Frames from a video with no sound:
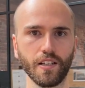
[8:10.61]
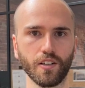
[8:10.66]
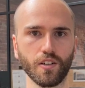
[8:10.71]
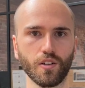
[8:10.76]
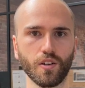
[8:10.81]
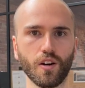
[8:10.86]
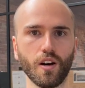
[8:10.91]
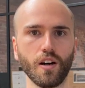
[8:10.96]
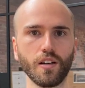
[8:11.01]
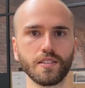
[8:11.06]

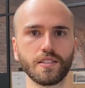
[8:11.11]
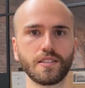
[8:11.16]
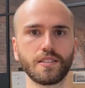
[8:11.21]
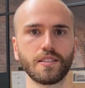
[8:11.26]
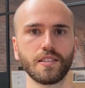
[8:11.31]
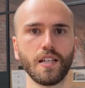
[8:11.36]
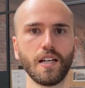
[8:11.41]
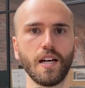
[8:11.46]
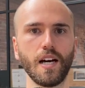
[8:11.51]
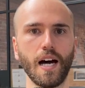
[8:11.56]

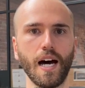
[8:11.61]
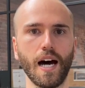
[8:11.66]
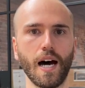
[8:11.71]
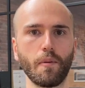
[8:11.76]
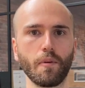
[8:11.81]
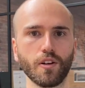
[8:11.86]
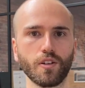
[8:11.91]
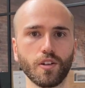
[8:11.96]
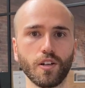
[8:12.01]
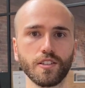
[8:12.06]
across
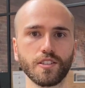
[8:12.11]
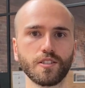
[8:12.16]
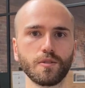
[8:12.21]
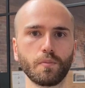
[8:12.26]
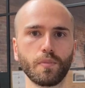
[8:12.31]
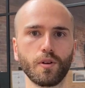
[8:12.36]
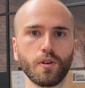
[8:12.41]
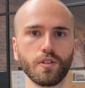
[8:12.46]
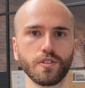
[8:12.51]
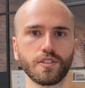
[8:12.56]
the
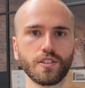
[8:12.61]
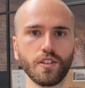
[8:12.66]
board.